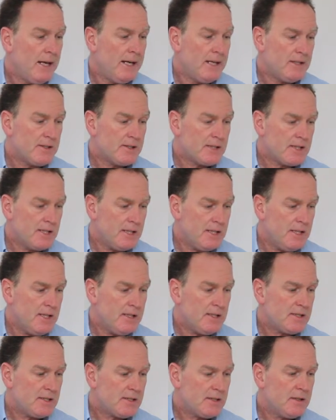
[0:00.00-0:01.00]
and
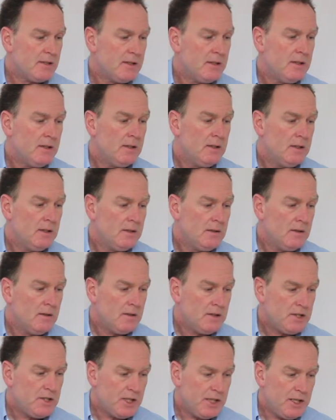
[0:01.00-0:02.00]
Cs, G
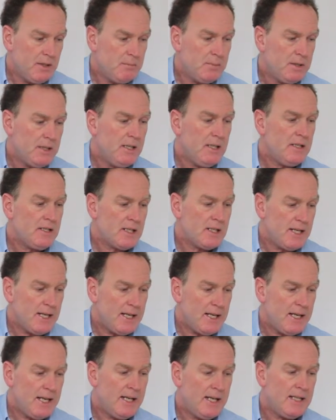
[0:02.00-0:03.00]
and Bs,
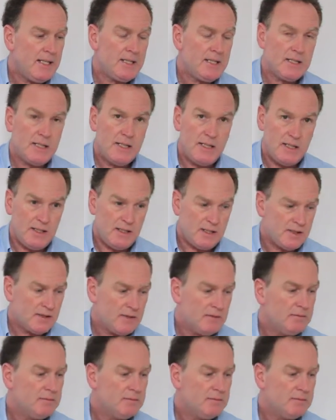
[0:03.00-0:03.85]
A, Cs,